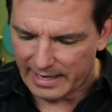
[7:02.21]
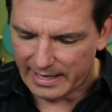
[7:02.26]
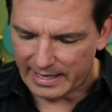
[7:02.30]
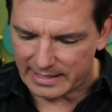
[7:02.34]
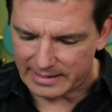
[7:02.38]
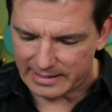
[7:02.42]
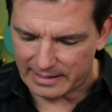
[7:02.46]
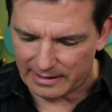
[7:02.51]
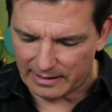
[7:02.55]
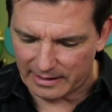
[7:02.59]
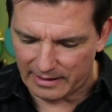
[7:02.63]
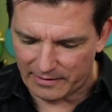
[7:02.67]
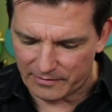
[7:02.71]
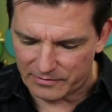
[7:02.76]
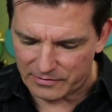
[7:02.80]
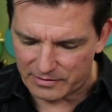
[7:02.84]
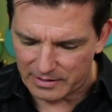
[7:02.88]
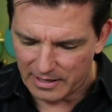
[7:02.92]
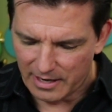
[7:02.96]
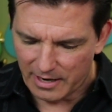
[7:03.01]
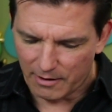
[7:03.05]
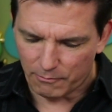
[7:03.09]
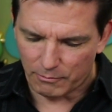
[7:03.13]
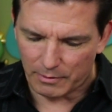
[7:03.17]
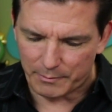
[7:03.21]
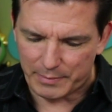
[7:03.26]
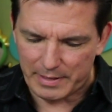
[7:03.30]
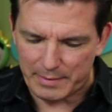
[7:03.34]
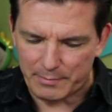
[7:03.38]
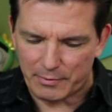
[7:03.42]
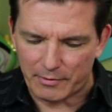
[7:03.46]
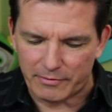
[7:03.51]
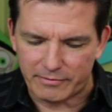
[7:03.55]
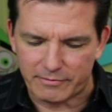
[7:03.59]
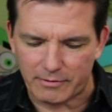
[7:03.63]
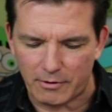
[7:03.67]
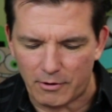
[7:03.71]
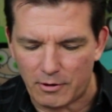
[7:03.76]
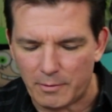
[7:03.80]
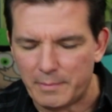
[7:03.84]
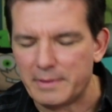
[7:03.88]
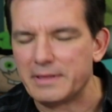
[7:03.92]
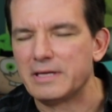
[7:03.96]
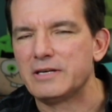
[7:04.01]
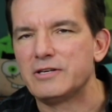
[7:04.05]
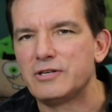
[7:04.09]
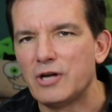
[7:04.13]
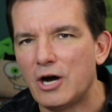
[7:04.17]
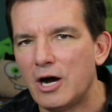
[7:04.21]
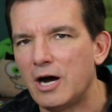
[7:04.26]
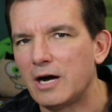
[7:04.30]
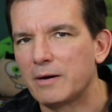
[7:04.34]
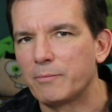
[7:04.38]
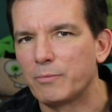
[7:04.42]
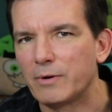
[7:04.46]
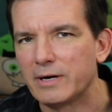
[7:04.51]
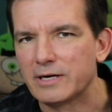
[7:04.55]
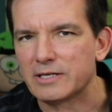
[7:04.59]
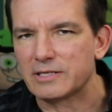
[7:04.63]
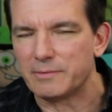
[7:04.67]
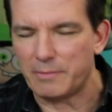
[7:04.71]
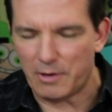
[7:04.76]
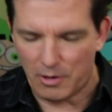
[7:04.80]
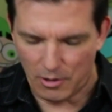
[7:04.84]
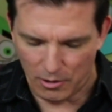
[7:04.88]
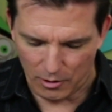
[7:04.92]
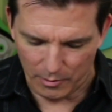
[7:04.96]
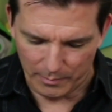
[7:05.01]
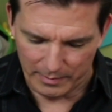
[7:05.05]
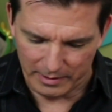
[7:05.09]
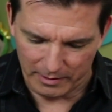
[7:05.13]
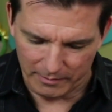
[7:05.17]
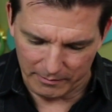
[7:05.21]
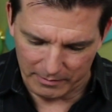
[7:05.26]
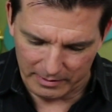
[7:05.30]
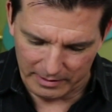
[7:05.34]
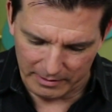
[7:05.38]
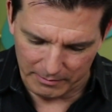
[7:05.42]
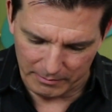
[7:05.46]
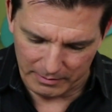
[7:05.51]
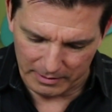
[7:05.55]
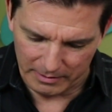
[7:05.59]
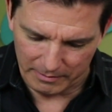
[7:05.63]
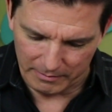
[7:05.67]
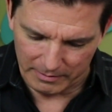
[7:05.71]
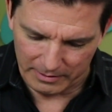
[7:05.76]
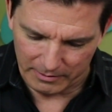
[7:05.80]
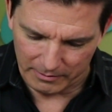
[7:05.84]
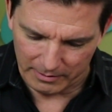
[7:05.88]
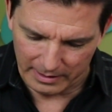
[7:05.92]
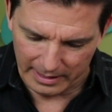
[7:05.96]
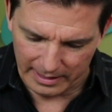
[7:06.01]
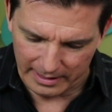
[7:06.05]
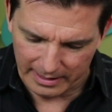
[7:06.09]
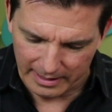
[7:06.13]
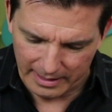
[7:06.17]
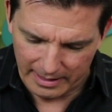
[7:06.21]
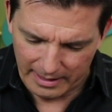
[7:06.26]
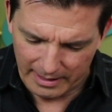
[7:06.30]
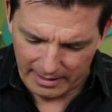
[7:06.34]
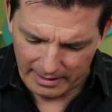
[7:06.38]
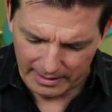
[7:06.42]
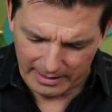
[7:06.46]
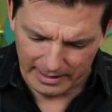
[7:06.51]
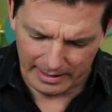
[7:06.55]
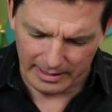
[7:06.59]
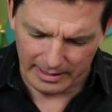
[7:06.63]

is he loves when people throw him and the dog brings him home. You know when you, when, you, when you're like you